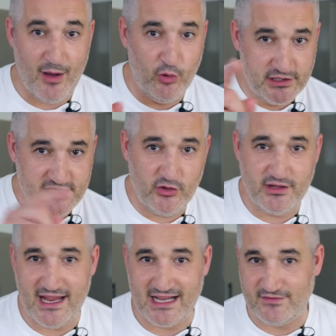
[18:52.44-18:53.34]
I will see you on
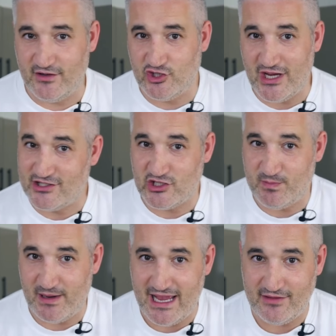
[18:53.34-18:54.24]
the next Vincenzo's
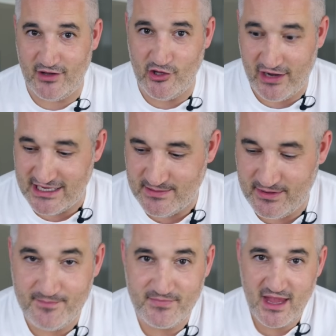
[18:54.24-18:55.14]
Plate video
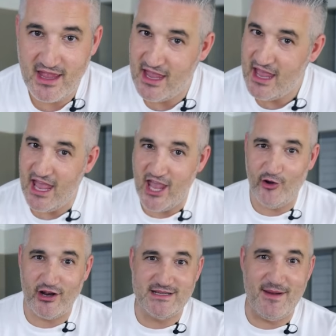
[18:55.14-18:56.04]
recipe. E
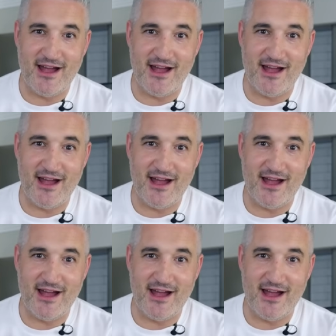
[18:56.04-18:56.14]
ora si